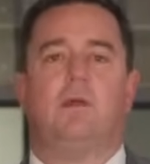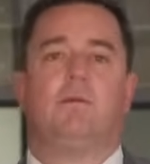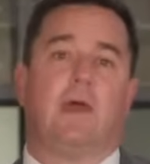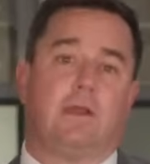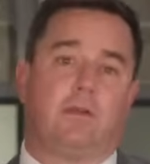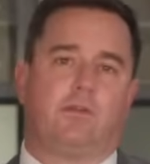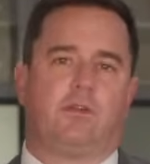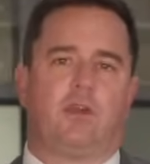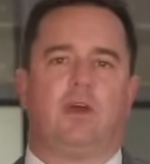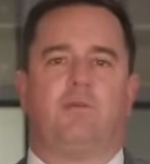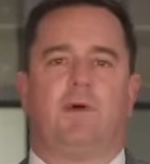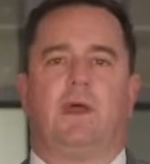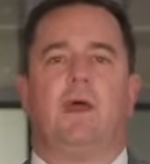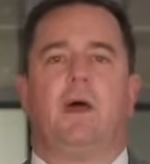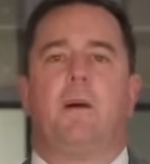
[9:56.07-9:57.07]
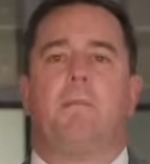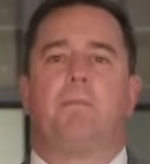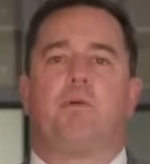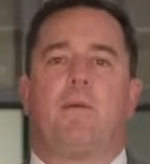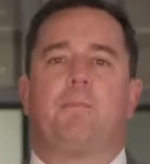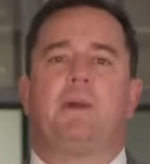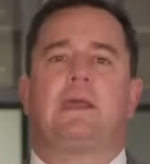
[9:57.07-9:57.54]
They deserve a
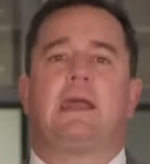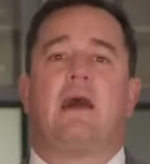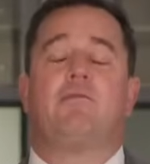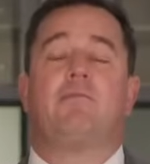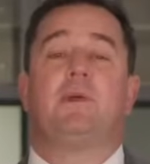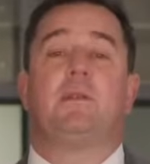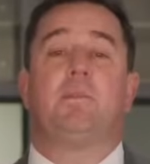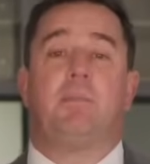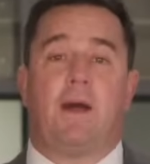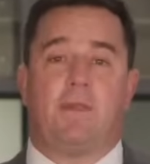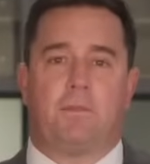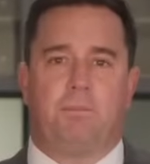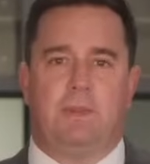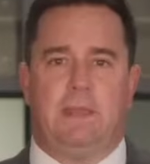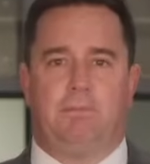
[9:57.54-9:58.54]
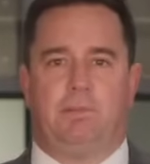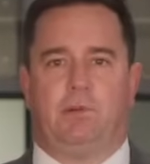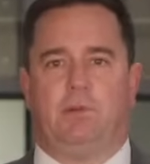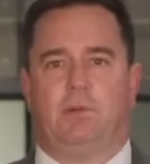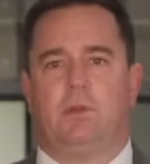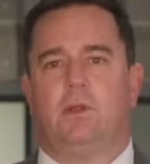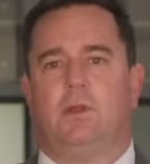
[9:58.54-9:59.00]
proper government by the people,
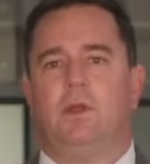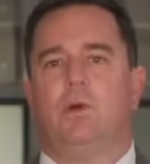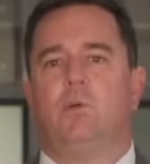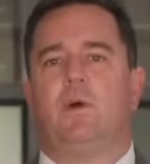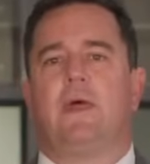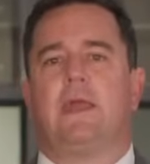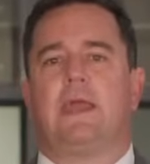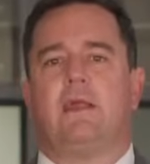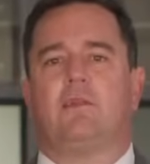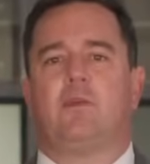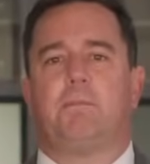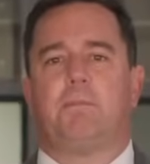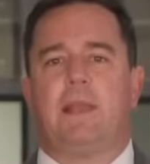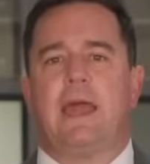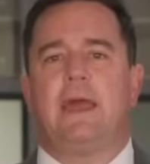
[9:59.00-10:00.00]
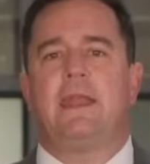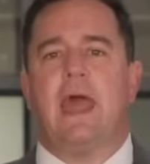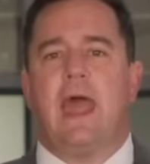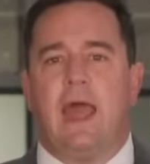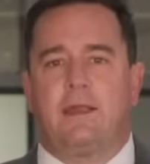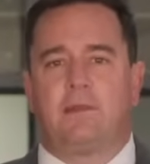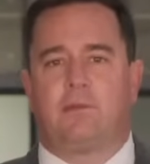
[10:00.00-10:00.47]
where they get to play an
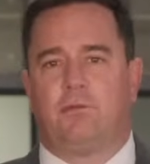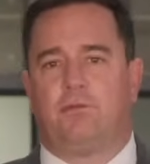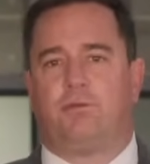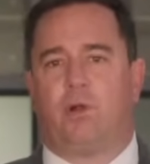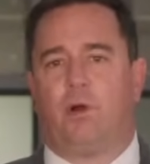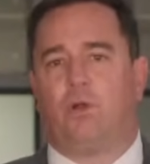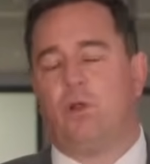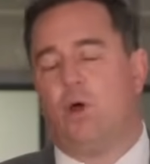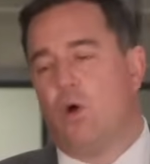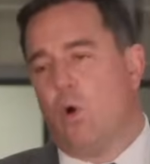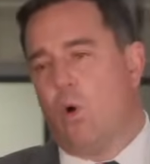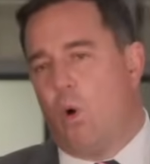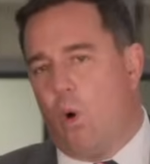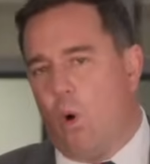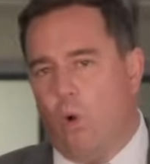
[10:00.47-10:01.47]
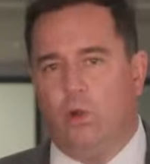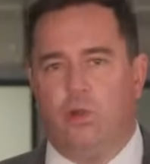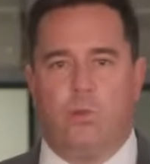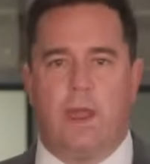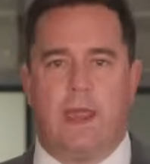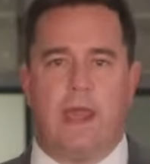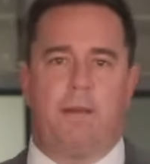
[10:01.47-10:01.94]
active role all
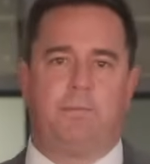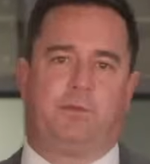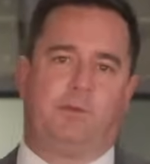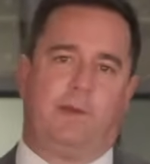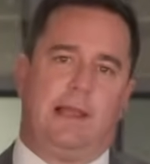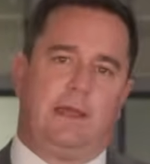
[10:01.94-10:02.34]
the way up to